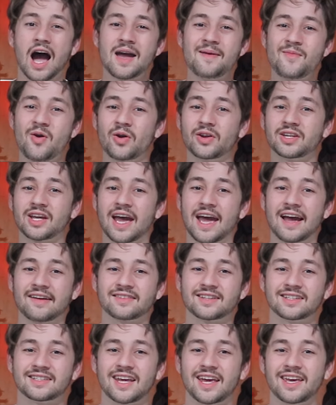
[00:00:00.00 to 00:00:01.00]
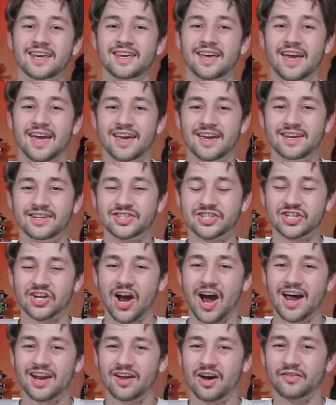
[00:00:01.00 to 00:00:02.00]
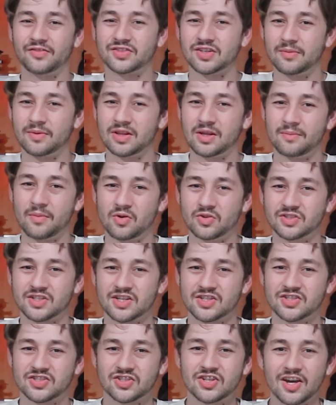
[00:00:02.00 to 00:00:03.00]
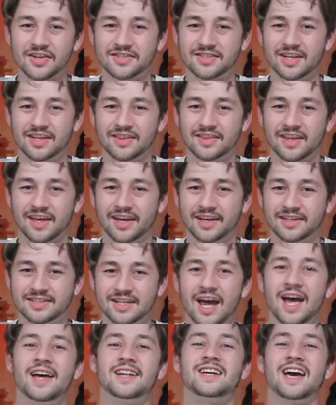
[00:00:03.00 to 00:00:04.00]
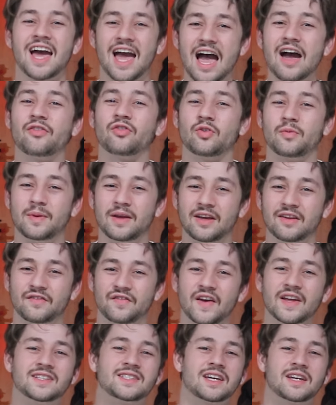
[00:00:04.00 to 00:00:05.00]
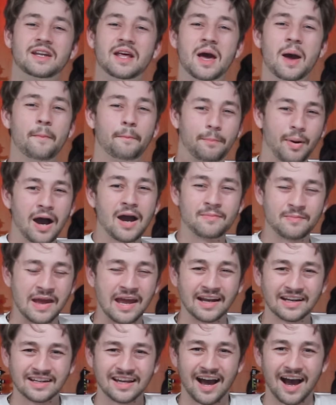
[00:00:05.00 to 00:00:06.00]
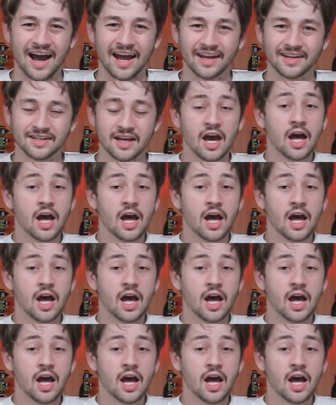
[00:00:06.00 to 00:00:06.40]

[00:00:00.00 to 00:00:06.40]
I'm going to have to take a shot of some of the most disgusting things to ever be invented by mankind.